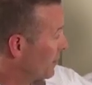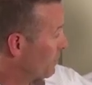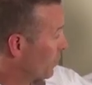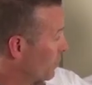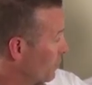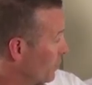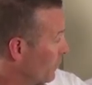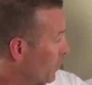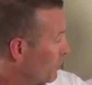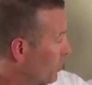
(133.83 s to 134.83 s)
this person, the
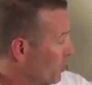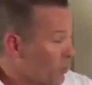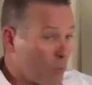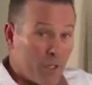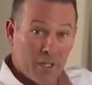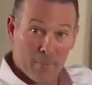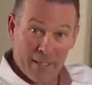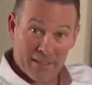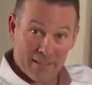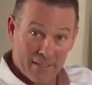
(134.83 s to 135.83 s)
first person you brought into the
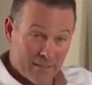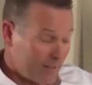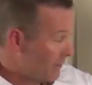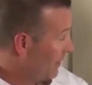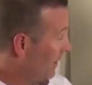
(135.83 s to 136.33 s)
business,